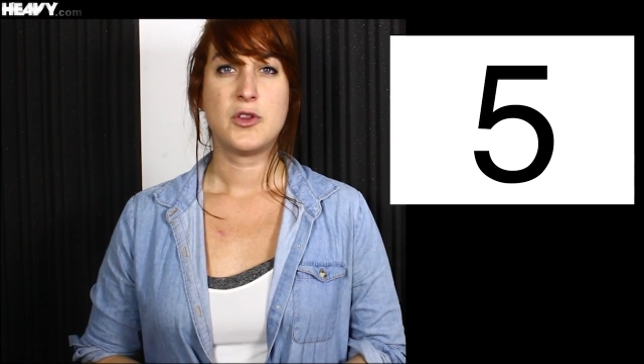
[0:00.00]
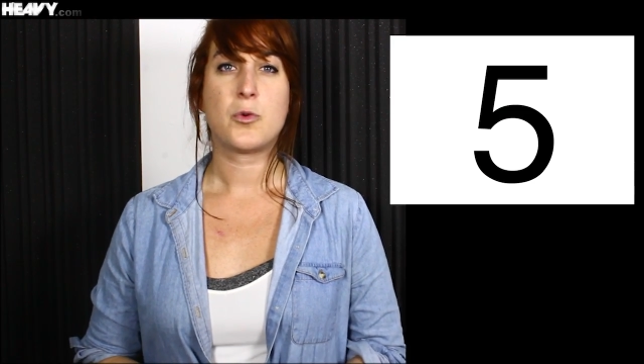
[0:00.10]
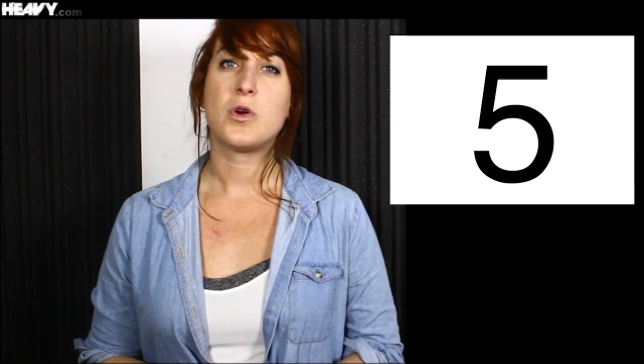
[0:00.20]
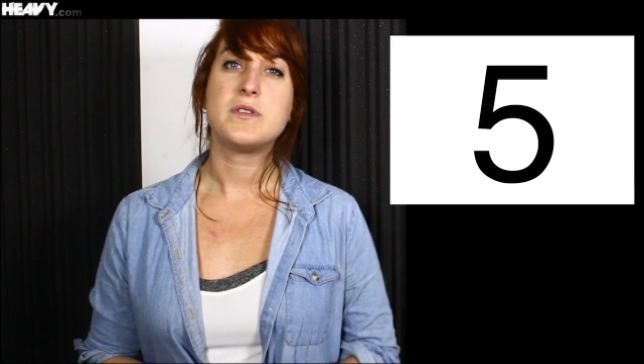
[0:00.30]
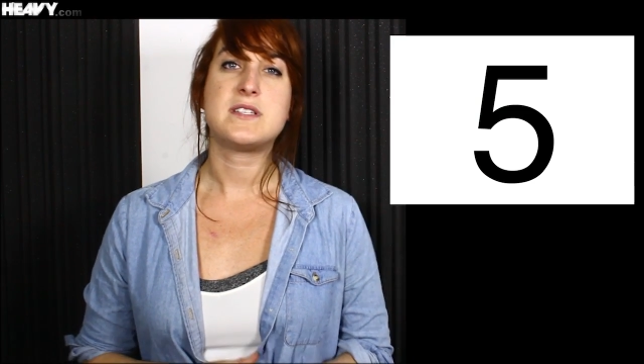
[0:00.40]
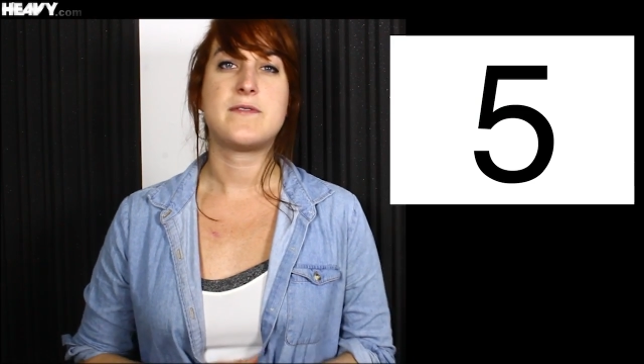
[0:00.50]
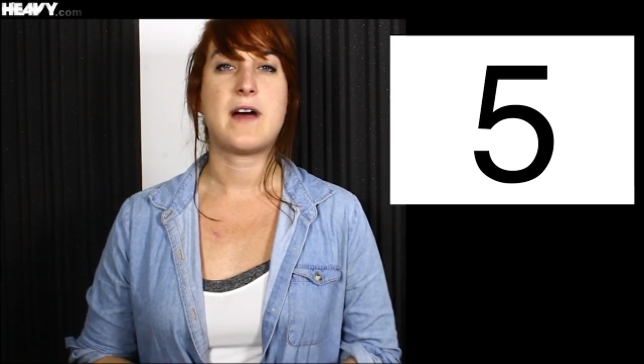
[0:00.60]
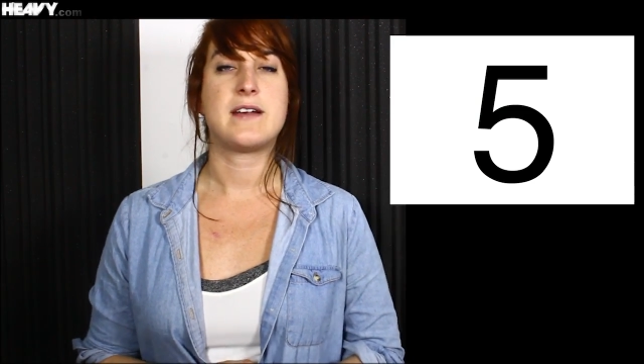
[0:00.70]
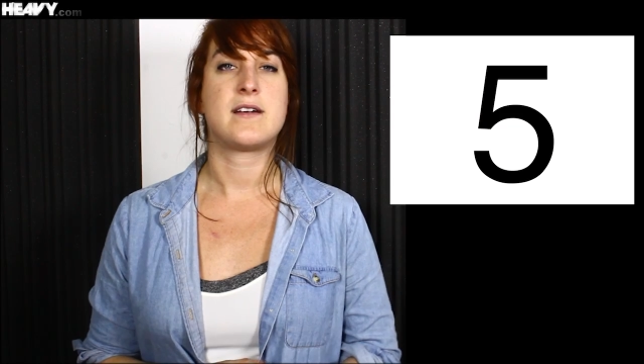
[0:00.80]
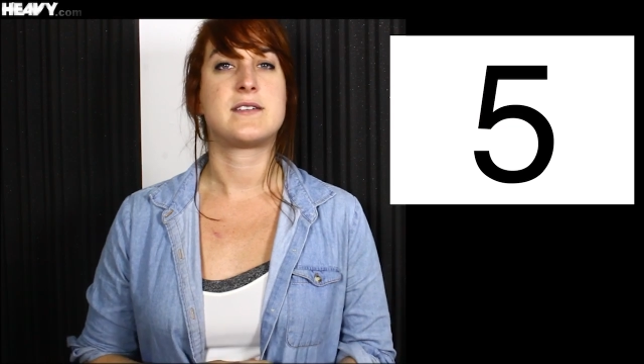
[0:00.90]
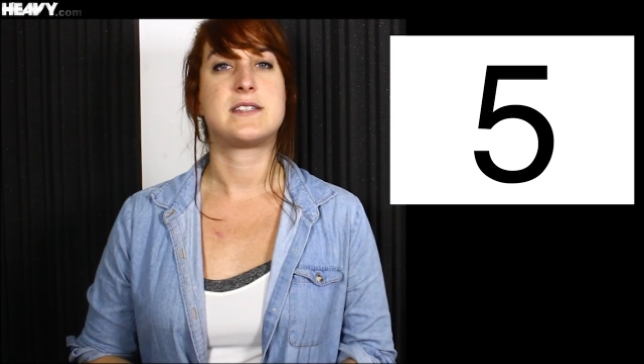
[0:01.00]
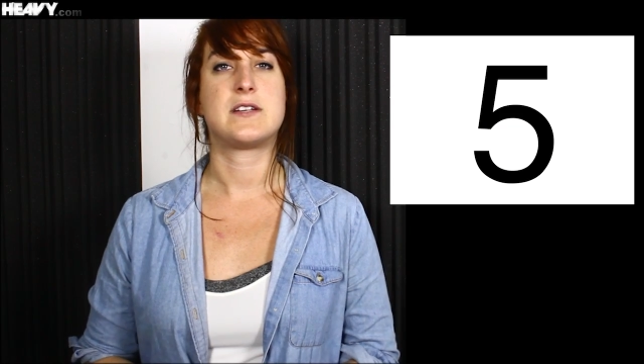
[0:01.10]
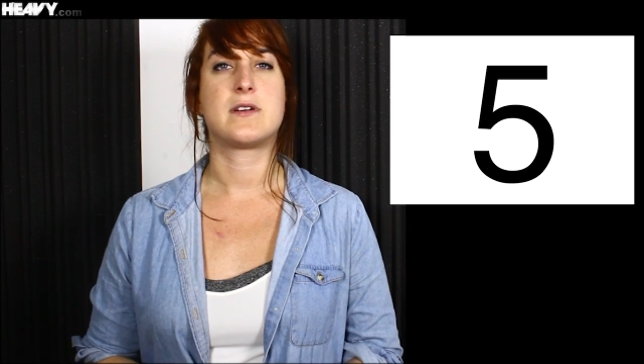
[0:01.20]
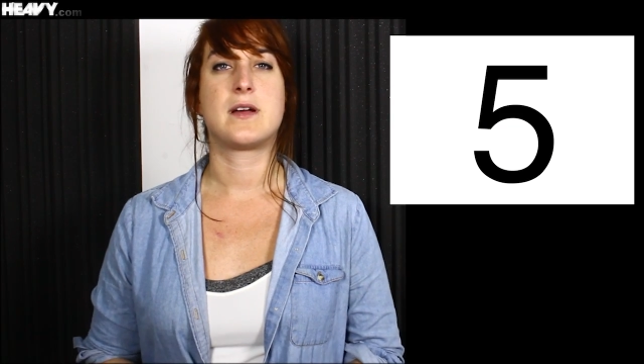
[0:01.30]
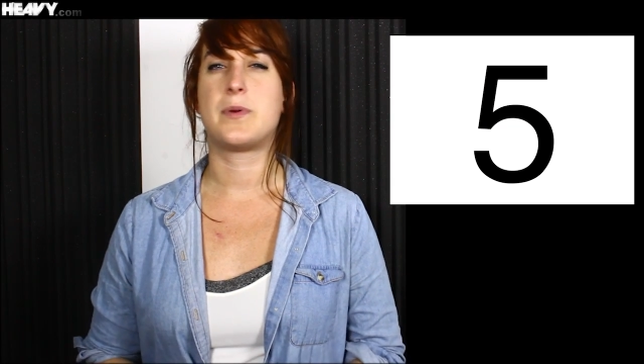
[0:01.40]
The world is divided on
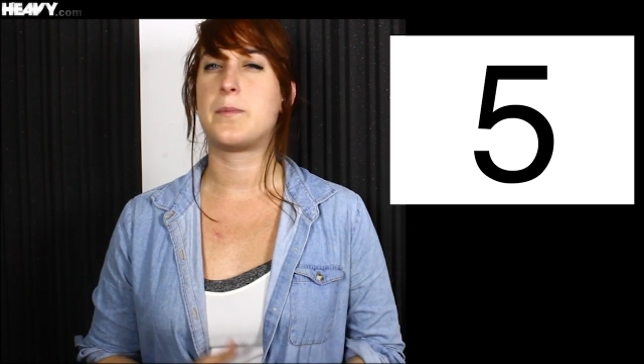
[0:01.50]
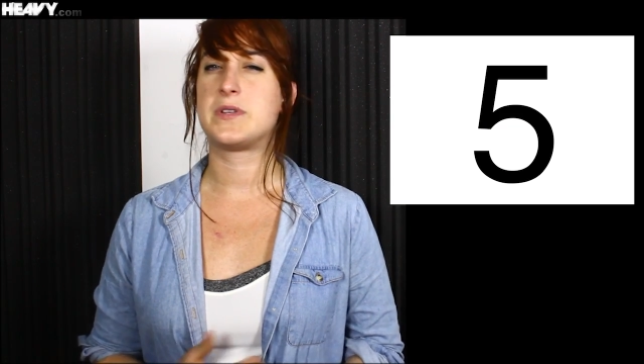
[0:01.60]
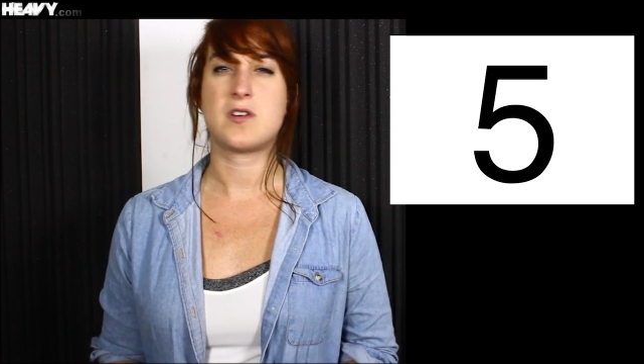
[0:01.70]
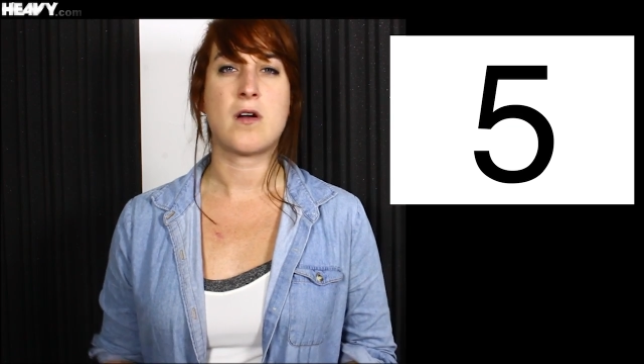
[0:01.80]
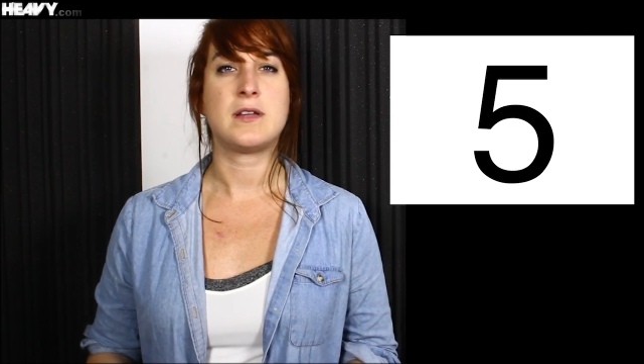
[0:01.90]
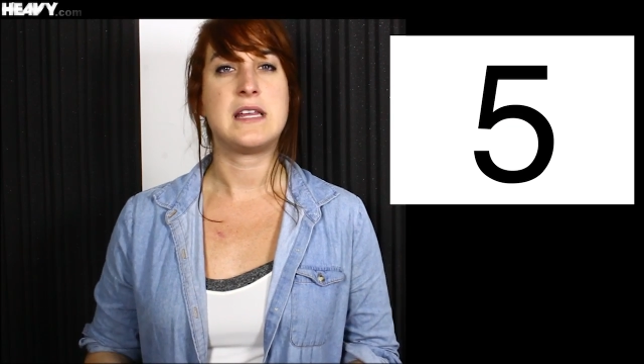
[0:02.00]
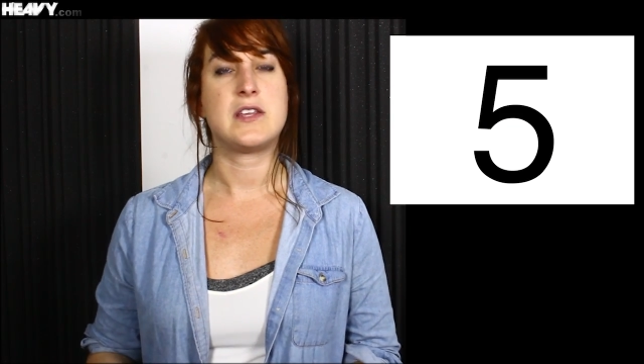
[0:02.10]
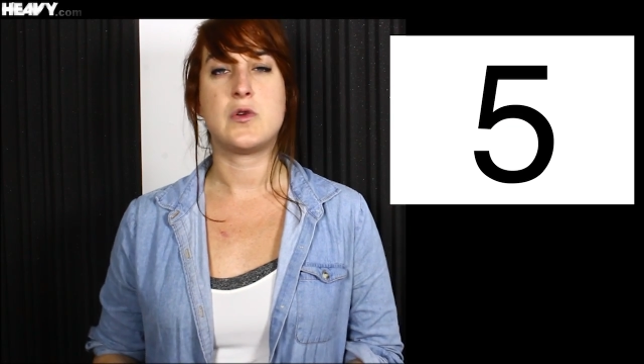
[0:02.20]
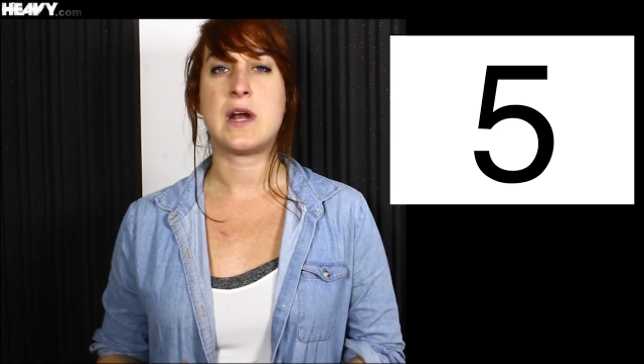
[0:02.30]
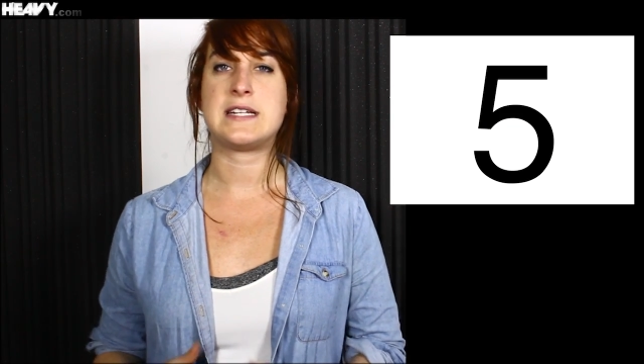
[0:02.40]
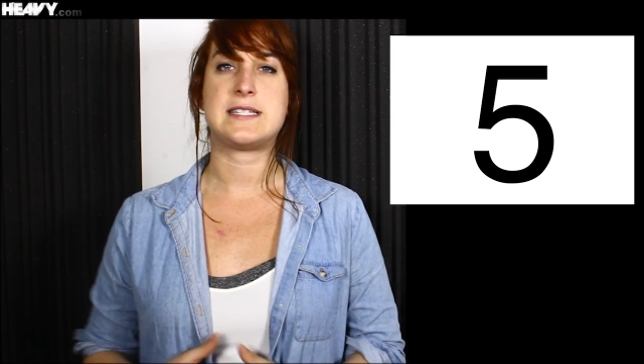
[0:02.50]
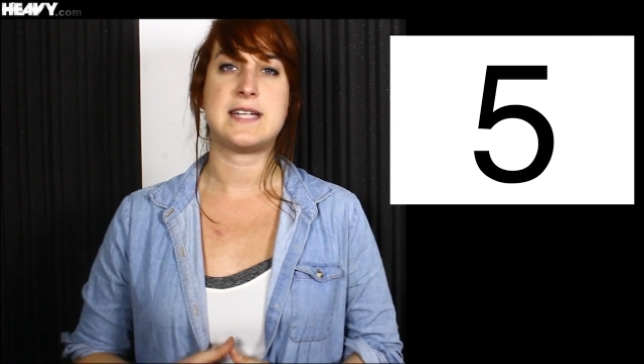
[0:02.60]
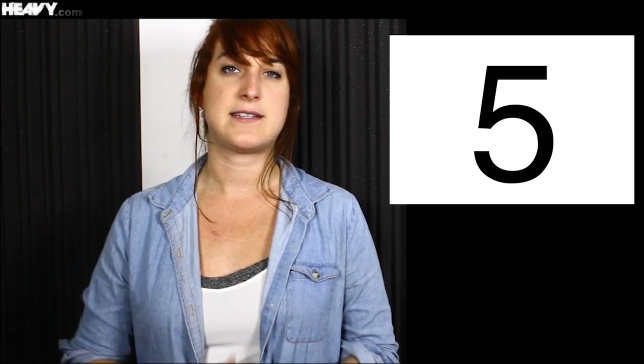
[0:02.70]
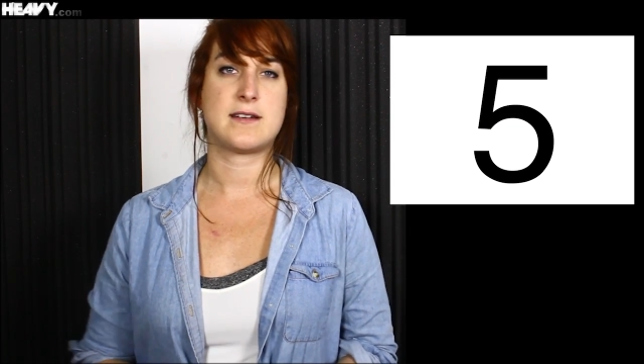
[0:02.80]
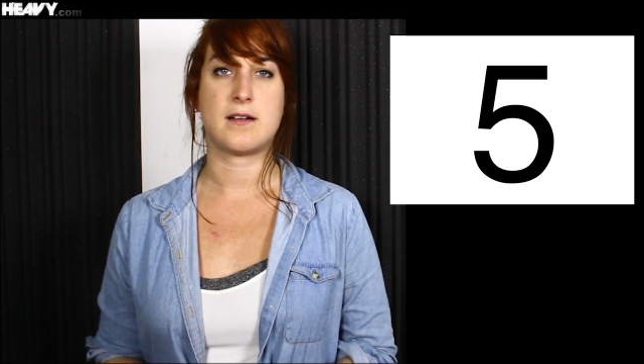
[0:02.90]
Syria, but bizarrely, the United
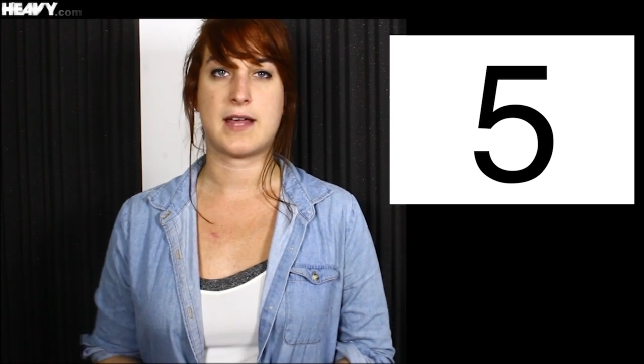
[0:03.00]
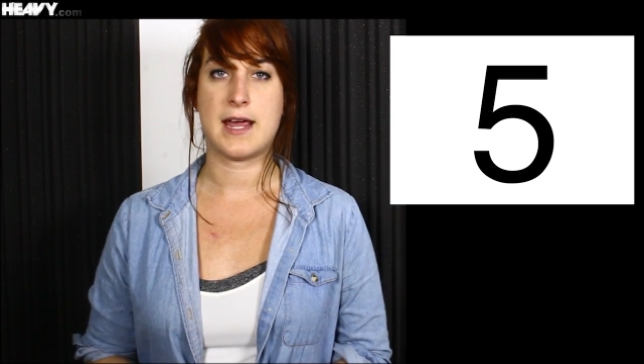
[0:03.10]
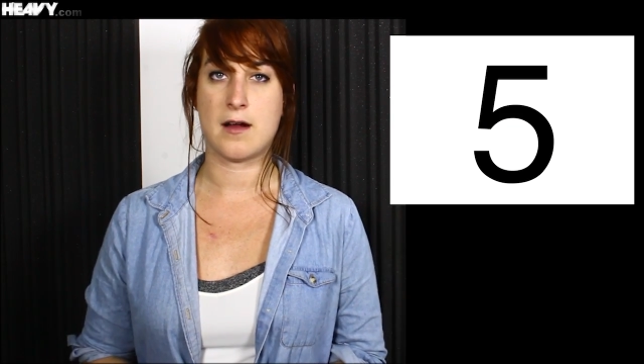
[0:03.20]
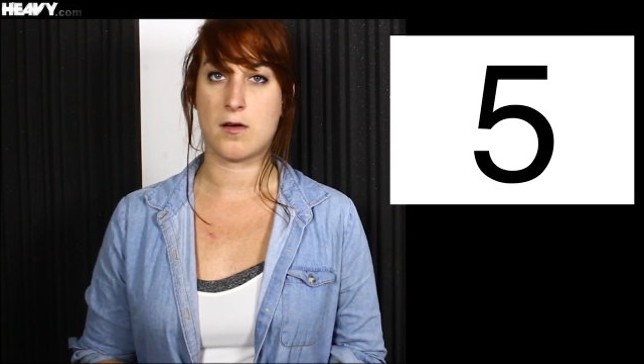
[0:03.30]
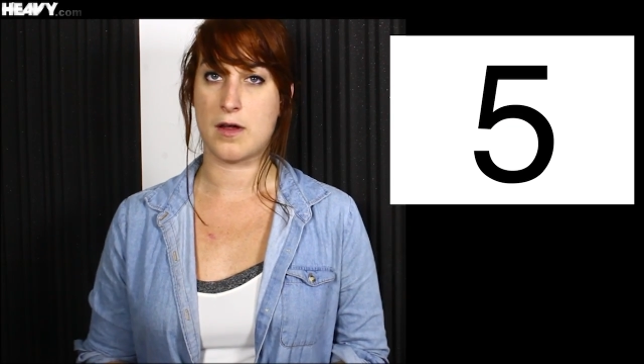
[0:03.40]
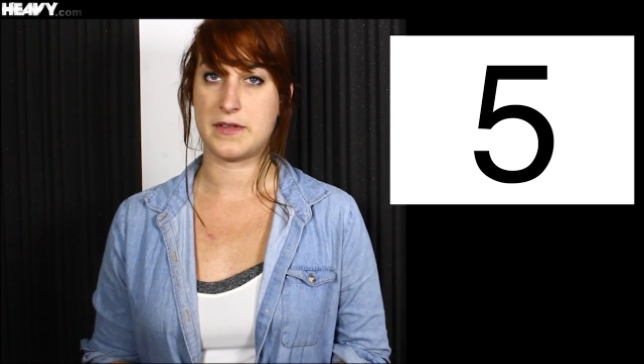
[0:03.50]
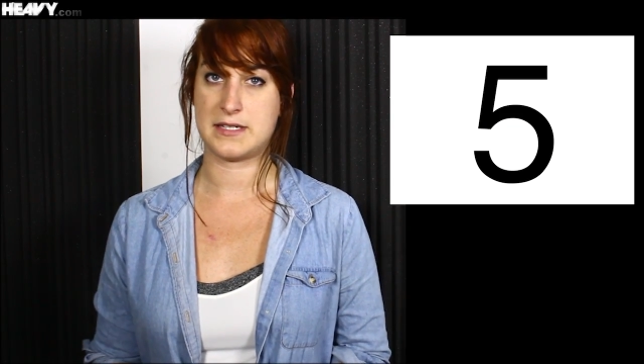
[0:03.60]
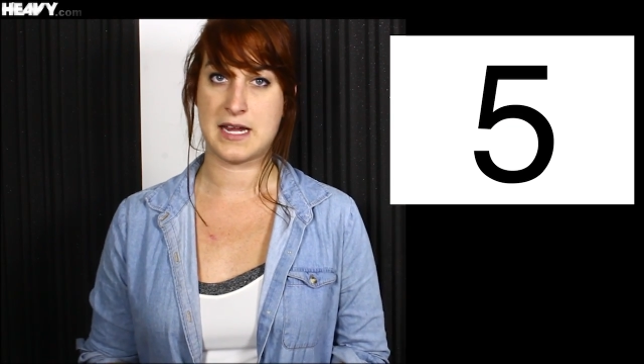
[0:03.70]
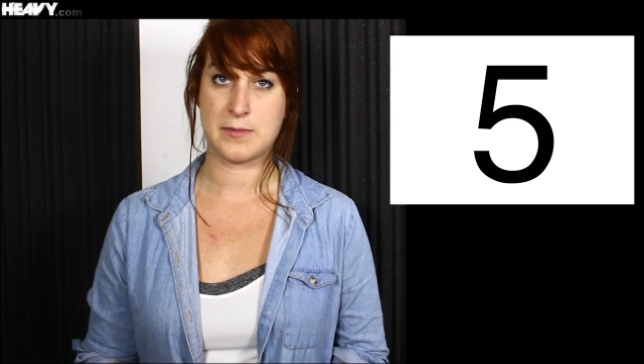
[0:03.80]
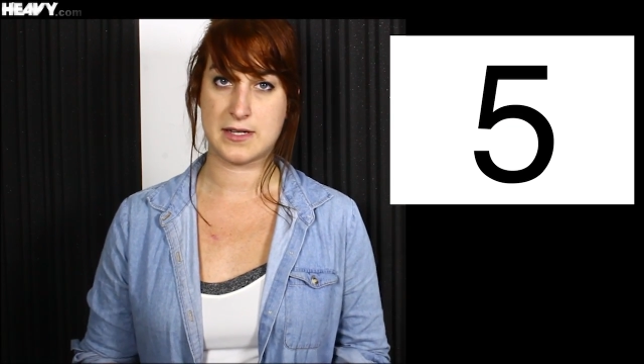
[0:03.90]
States and Al-Qaeda are on the same